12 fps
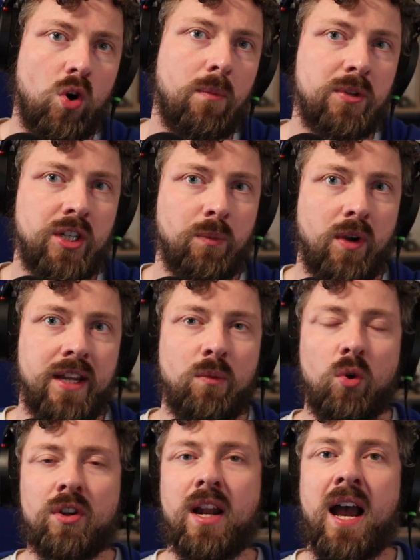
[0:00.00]
War Machine, where
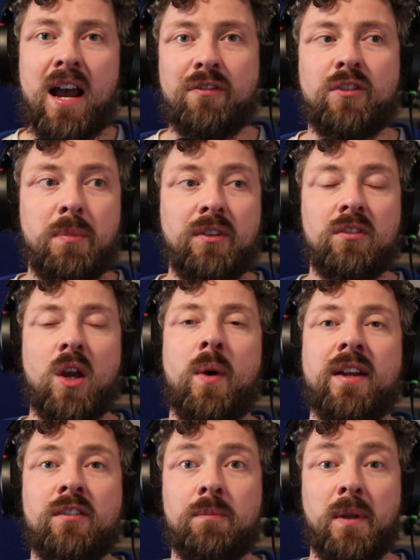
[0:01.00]
you wouldn't have to be
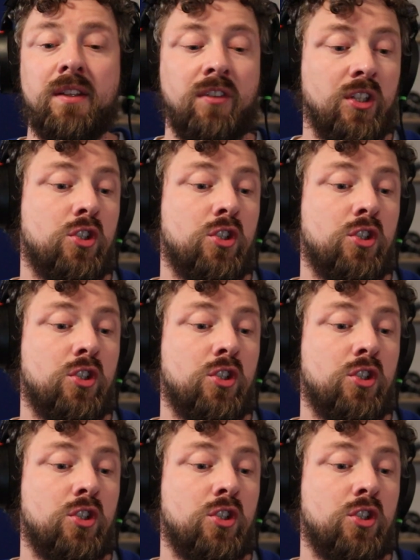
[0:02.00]
so explicit.